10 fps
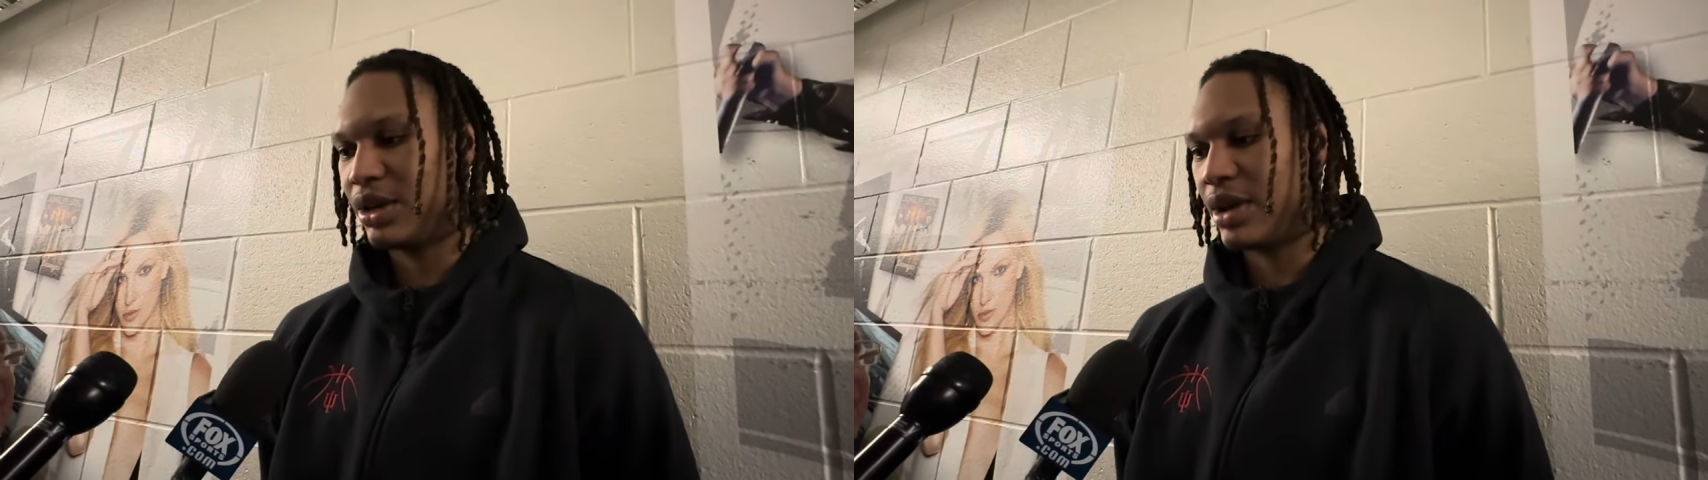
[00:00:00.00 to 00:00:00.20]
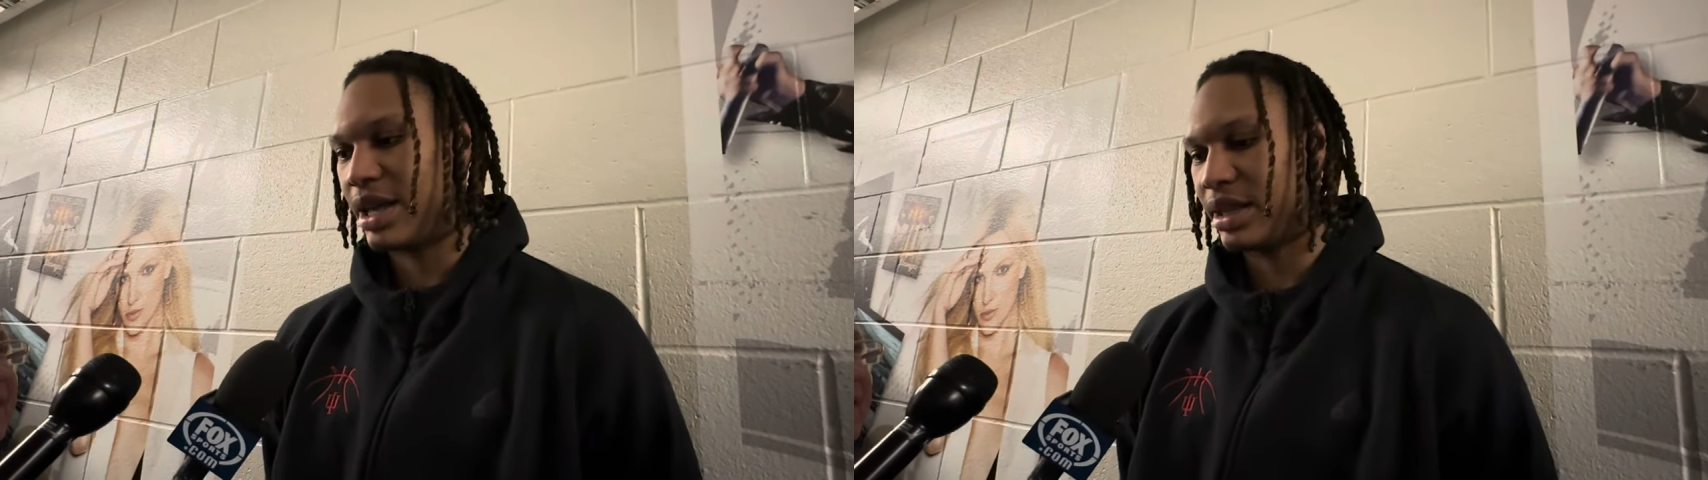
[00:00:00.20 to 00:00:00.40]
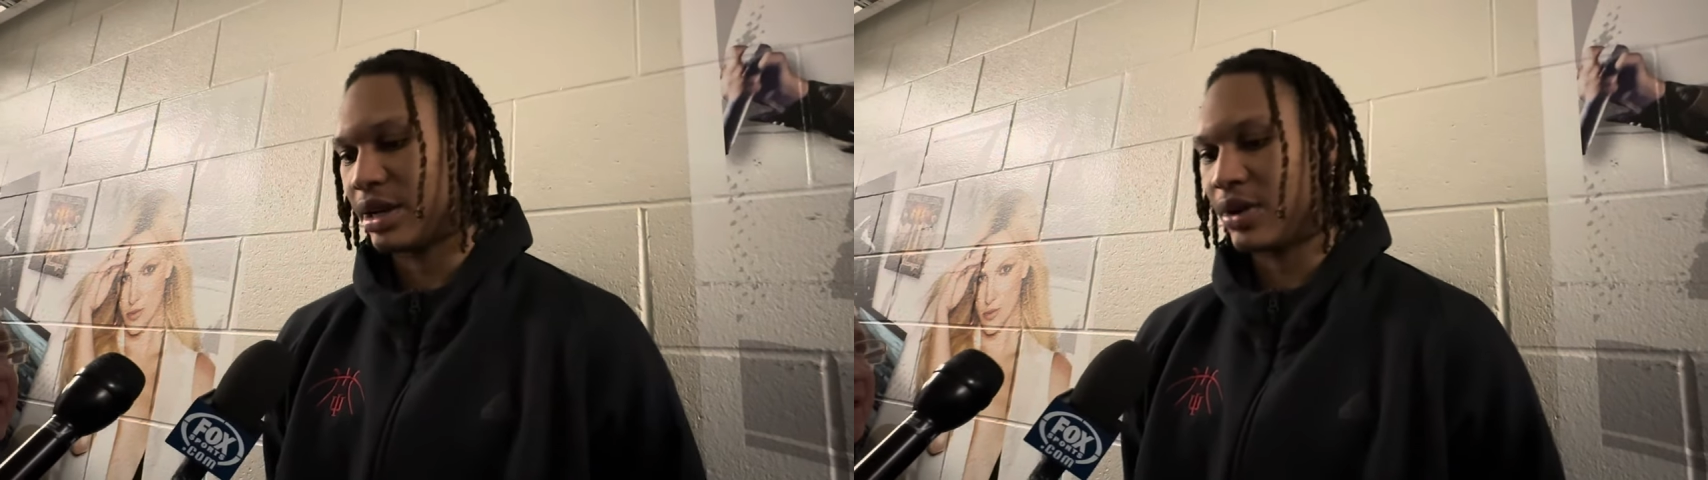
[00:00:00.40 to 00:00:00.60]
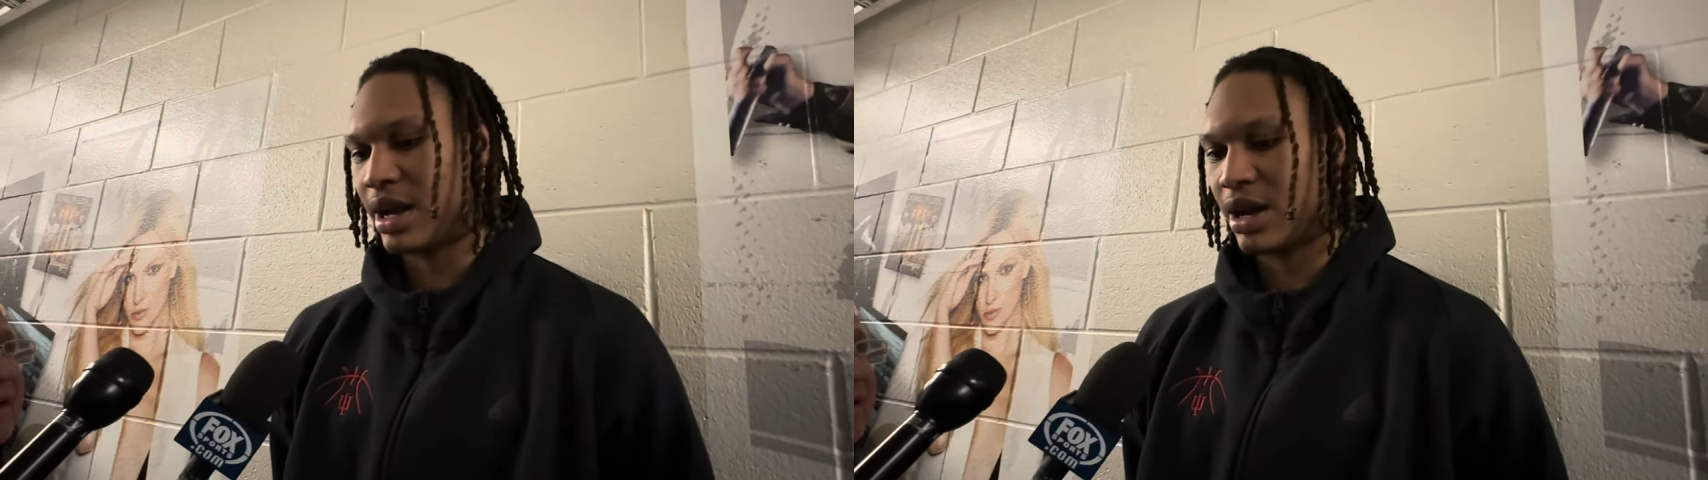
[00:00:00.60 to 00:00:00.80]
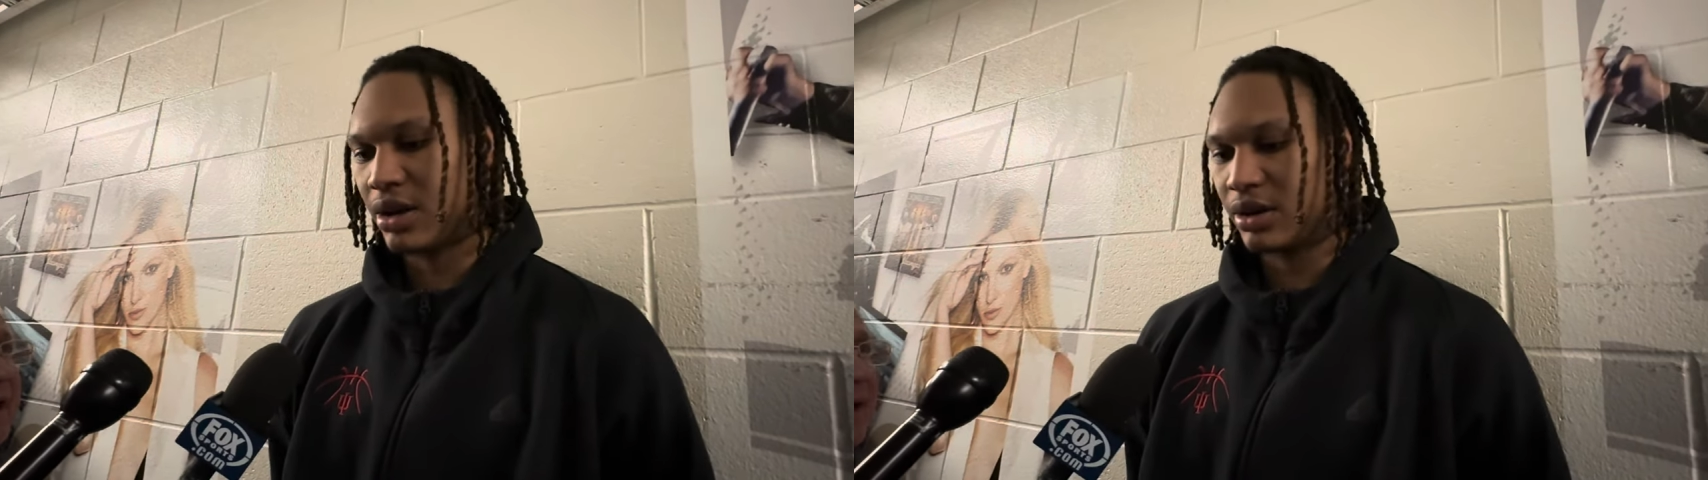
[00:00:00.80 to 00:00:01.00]
you had the
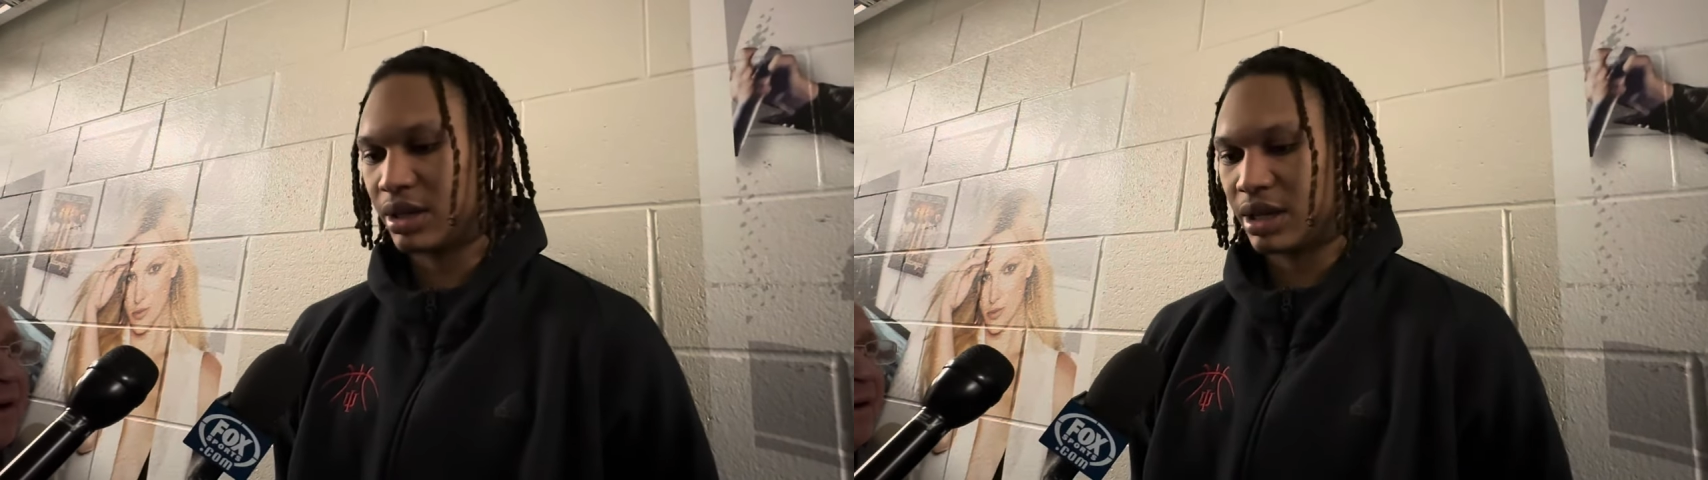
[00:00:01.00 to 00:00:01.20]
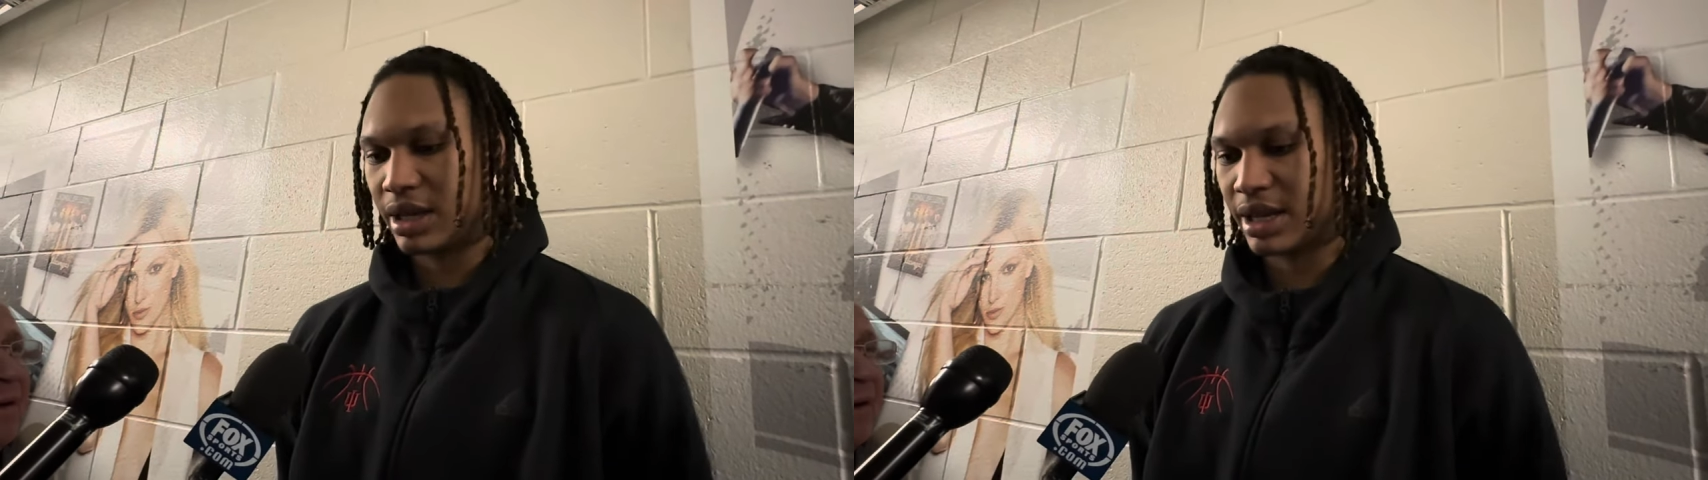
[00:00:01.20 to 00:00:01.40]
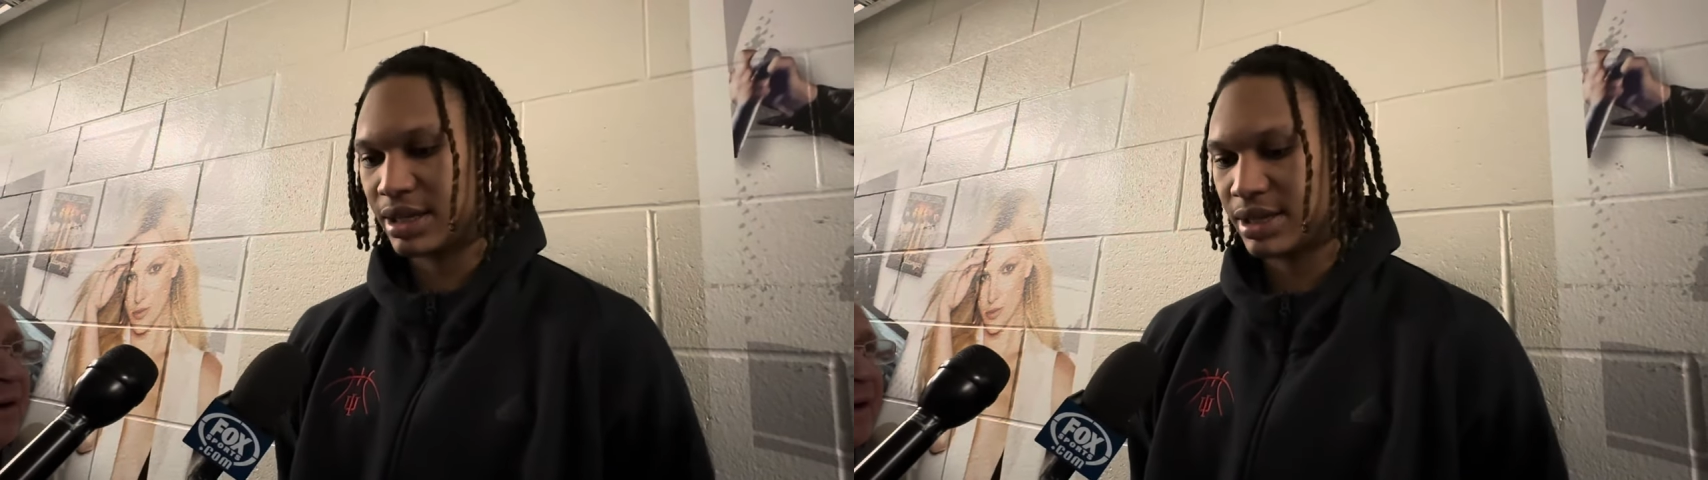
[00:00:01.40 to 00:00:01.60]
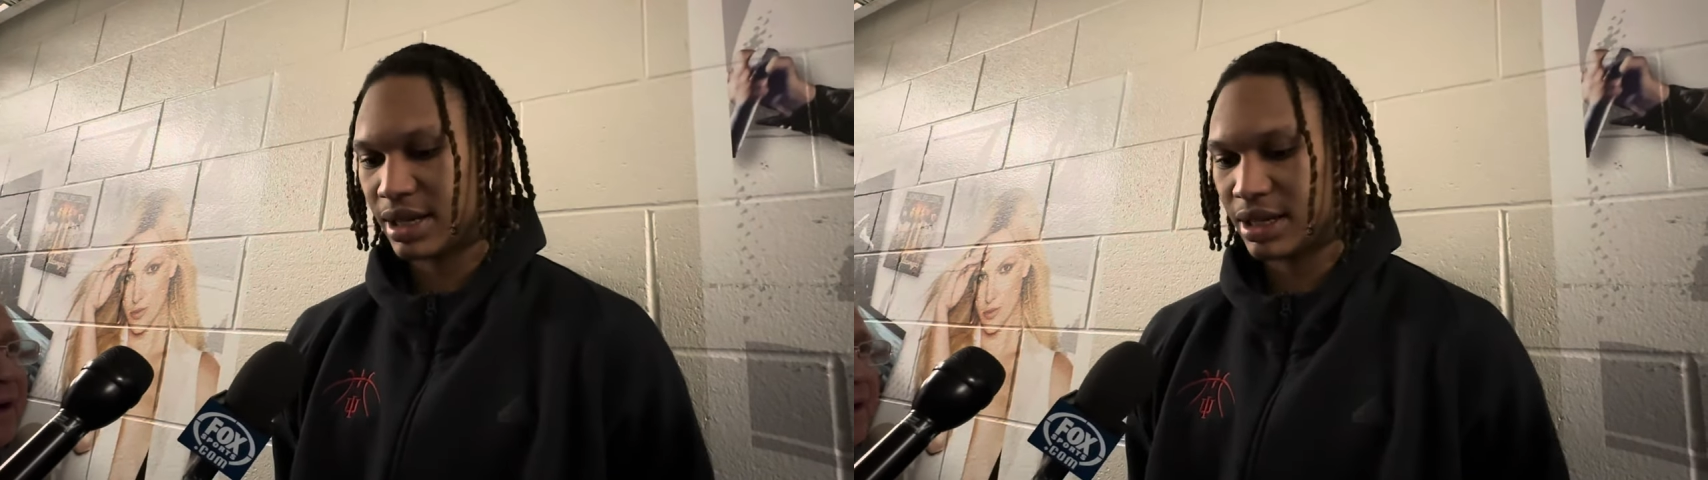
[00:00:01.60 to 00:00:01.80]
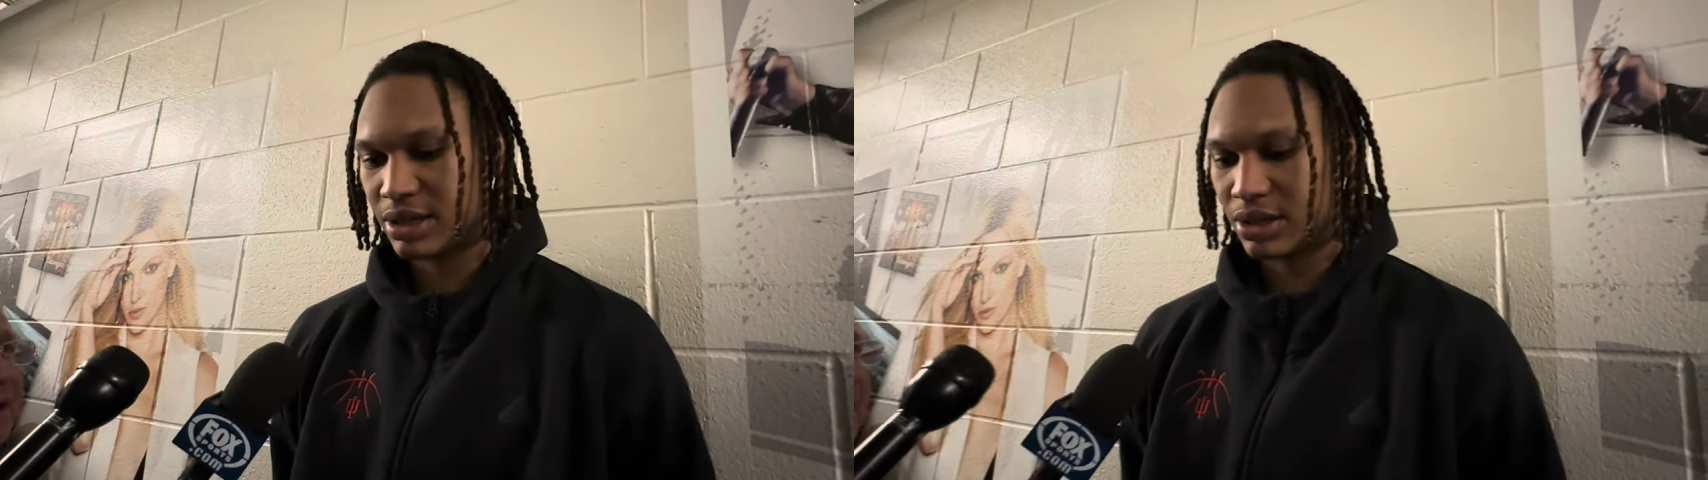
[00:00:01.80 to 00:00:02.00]
crowd against
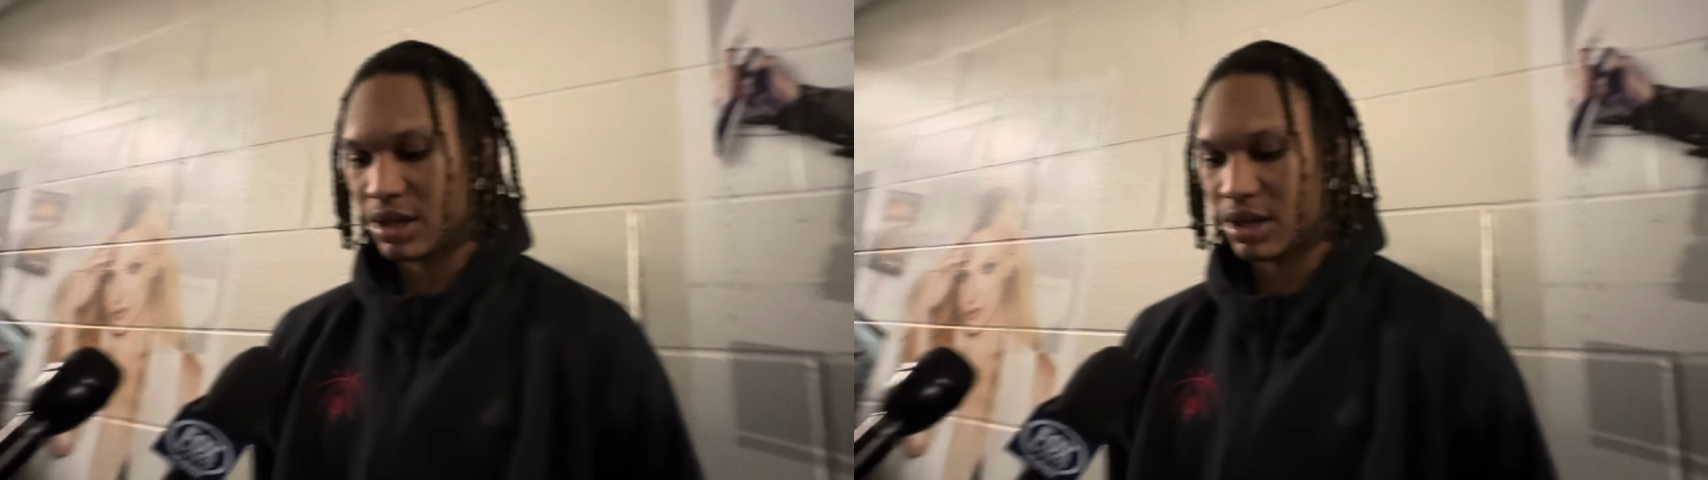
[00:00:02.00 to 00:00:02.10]
us.